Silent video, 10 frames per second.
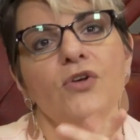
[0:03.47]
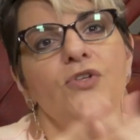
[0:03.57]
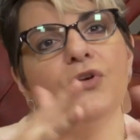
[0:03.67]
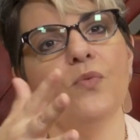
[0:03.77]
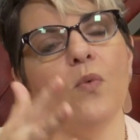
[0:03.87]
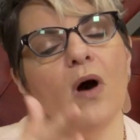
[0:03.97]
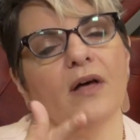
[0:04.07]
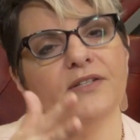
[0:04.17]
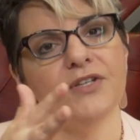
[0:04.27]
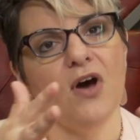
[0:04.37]
you
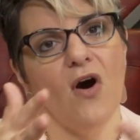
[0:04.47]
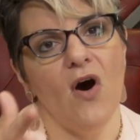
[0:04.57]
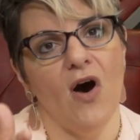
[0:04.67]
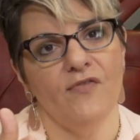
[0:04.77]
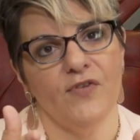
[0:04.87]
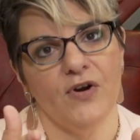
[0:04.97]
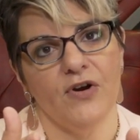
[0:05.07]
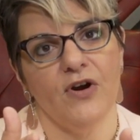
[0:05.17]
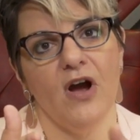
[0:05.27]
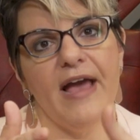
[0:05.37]
want to
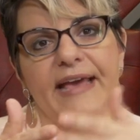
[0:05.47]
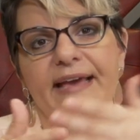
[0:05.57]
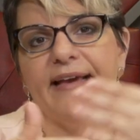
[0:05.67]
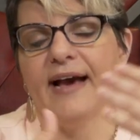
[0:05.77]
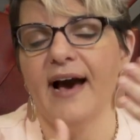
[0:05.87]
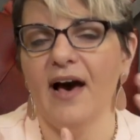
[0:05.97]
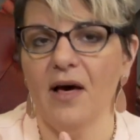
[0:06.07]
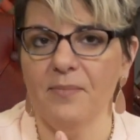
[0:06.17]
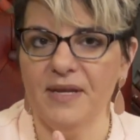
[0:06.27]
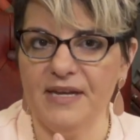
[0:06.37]
offer a
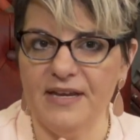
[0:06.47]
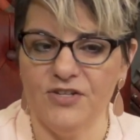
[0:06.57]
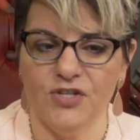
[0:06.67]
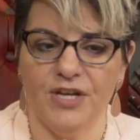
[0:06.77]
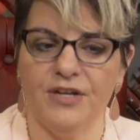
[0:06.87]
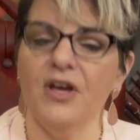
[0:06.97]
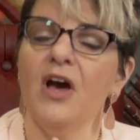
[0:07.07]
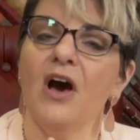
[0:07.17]
combination